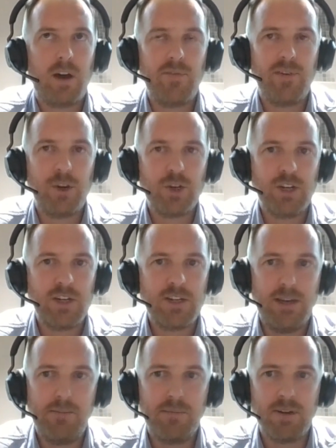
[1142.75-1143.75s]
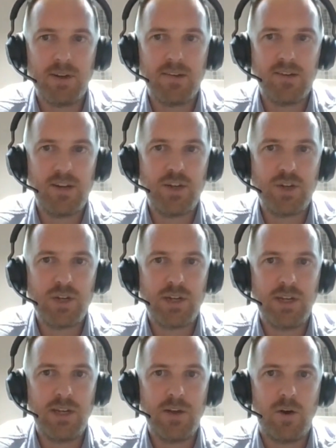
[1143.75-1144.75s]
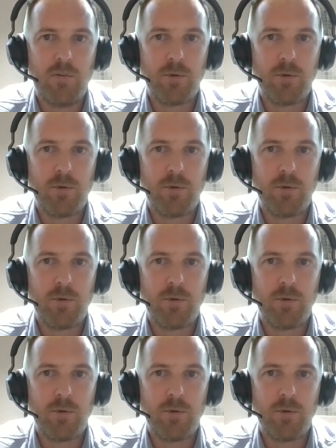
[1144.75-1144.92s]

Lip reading: high-functioning teams essentially